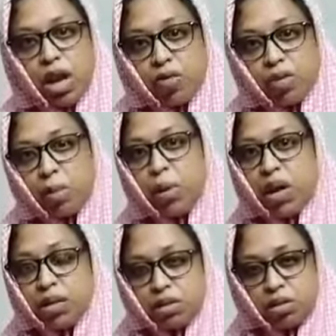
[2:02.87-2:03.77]
like
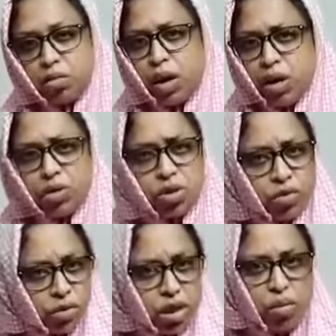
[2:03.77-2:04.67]
WebEx,
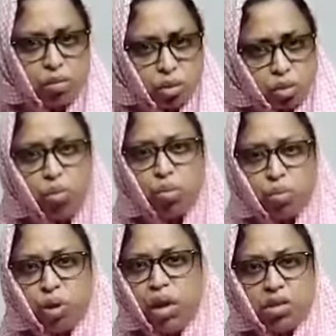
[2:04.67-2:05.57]
Microsoft Teams,
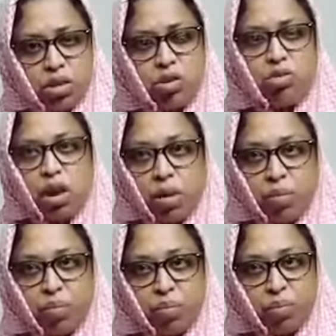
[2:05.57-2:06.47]
Zoom, etc.
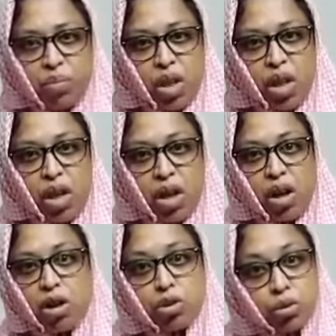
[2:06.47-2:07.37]

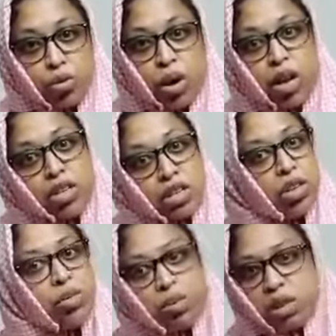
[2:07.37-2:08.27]
to
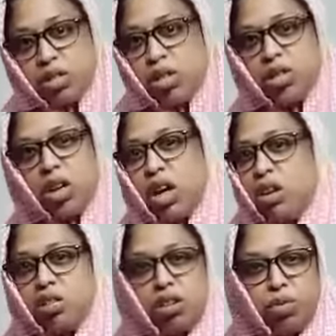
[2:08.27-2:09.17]
continue their teaching
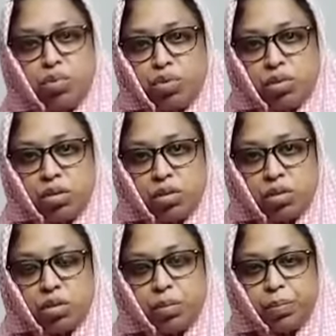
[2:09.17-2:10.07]
and learning
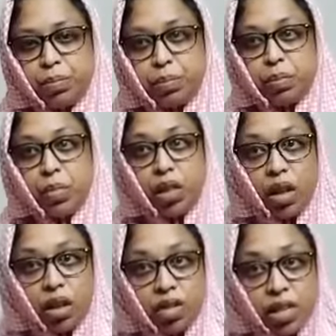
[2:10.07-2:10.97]
process.
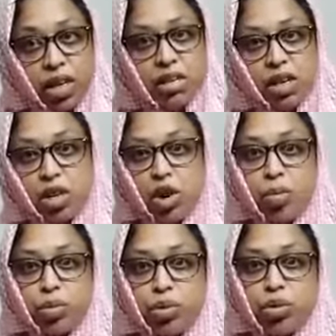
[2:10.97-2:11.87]
These
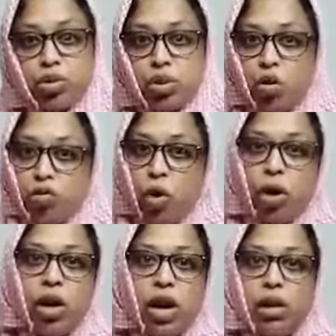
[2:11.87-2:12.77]
adoptions of
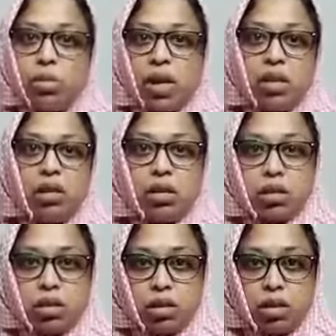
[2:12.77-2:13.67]
online
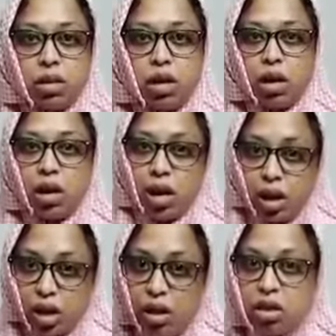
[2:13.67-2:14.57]
methods
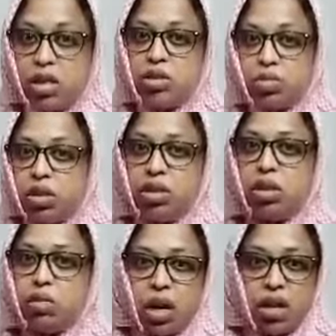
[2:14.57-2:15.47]
in these
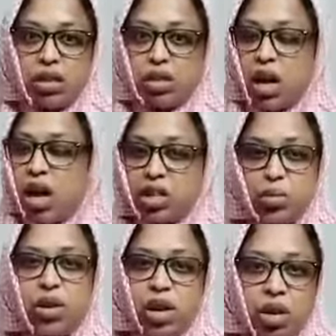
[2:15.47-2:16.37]
recent months
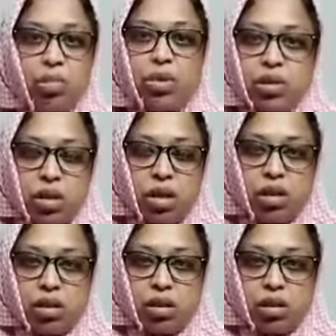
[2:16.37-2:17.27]
has been
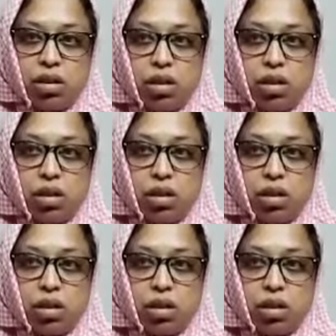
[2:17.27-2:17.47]
unprecedented.